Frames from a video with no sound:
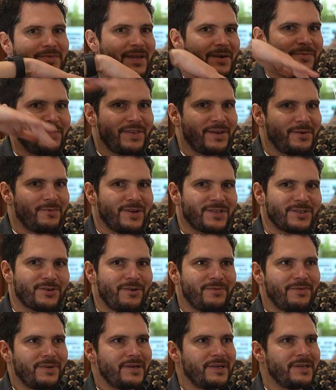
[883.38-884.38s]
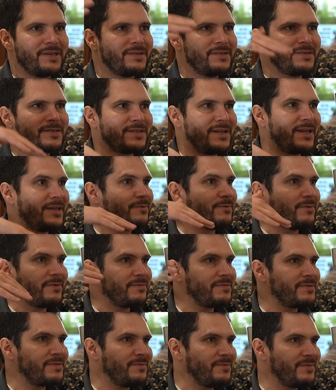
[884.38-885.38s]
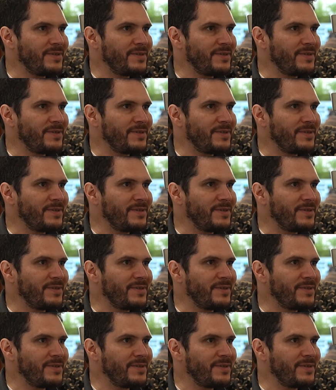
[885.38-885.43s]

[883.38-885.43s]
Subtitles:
everything was covered in slate roofs,